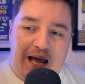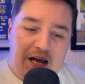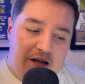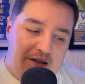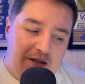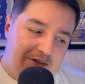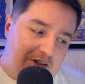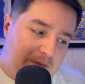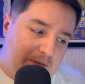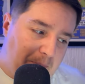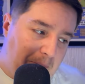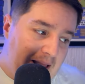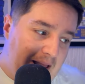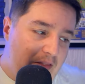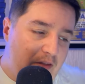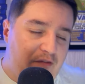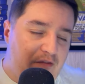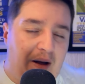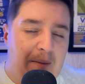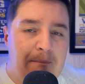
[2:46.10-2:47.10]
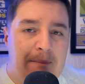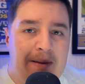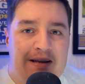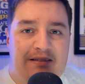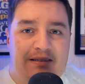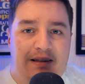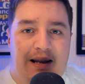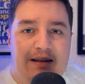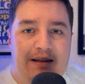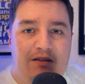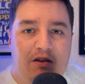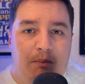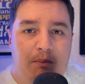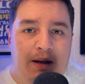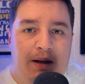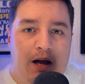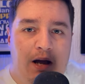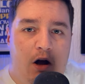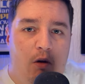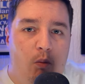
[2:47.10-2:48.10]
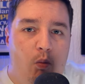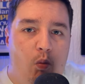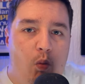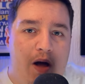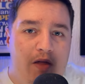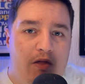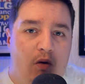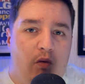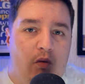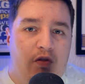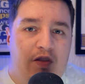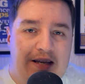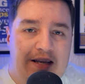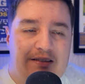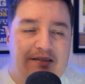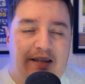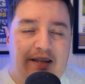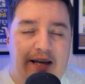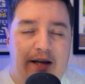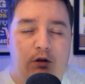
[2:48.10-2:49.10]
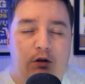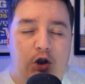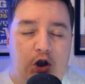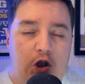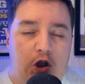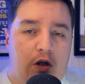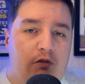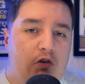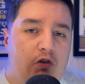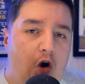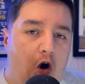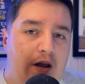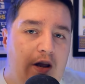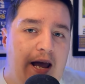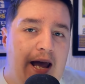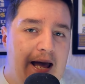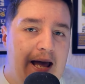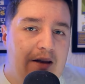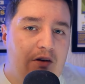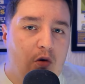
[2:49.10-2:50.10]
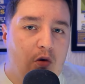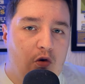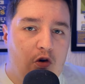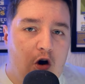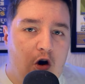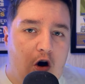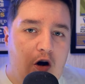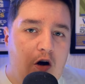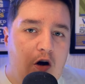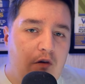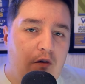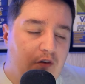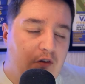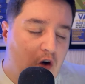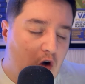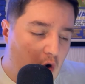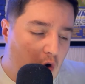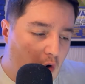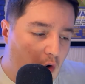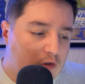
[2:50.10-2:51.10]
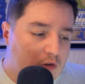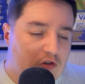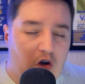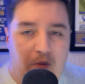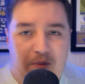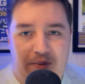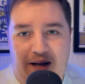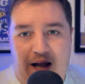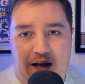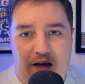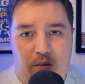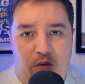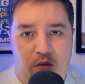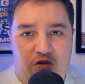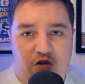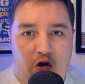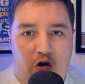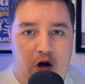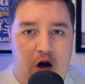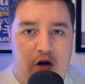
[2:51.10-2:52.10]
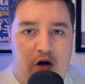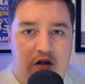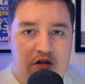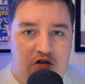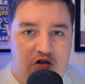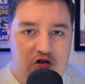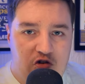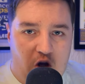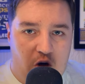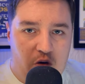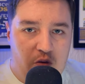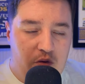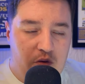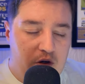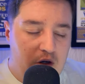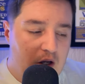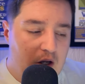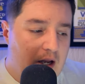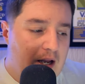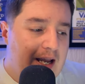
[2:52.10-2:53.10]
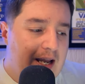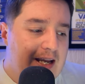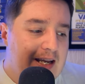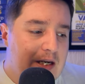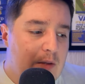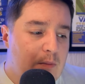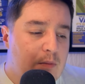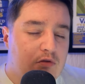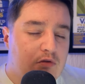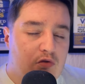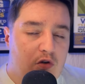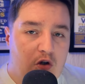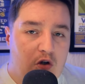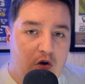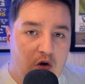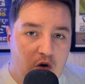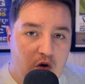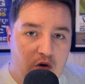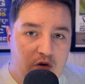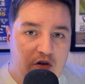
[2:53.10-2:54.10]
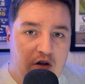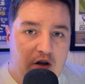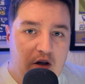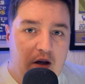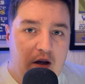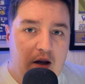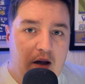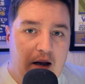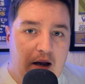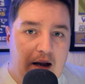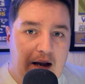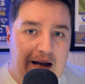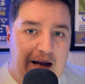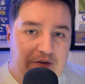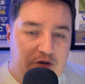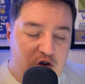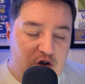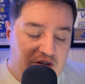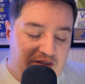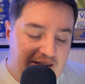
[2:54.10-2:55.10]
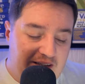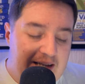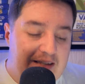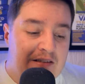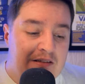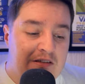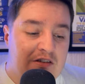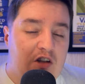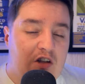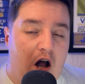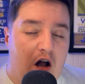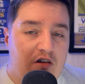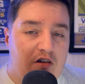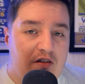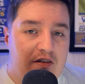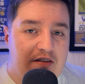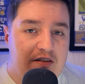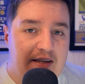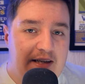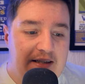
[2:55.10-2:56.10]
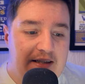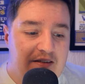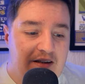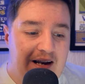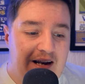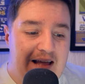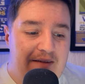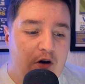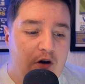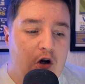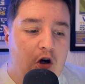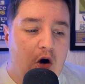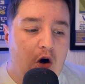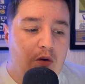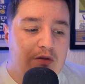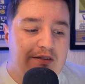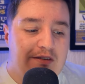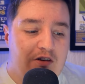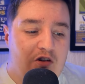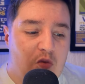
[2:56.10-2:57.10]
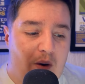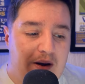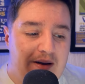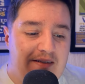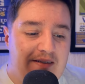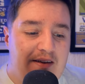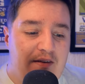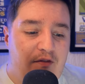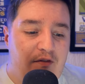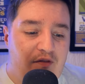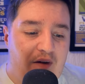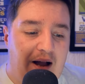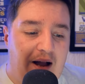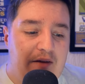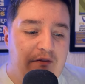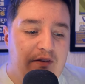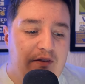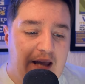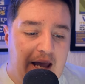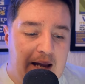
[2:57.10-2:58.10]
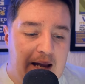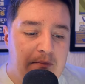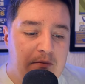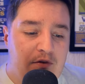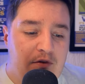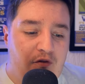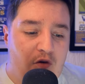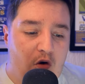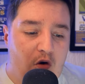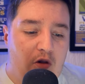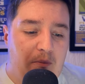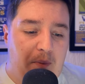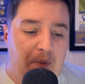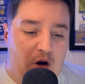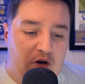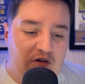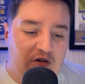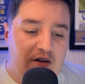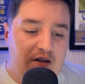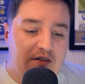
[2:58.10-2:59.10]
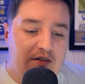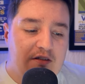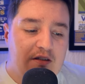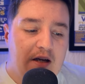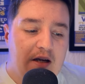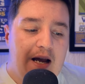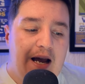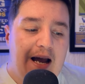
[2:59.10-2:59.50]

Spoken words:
split the fan base a little bit on whether this deal should have gone ahead or not. Of course, Tom Cannon was on loan at Stoke. He was recalled after a decent start to the season, 11 goals in 25 games for the Potters.